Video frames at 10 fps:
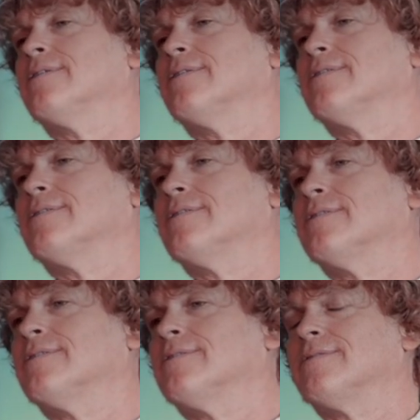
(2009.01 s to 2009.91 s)

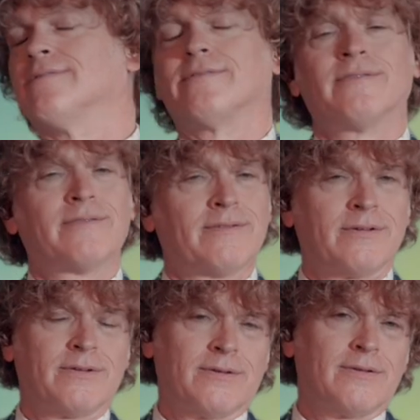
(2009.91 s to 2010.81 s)

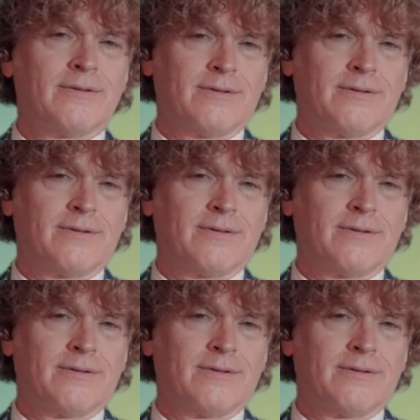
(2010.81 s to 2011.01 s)
[no speech]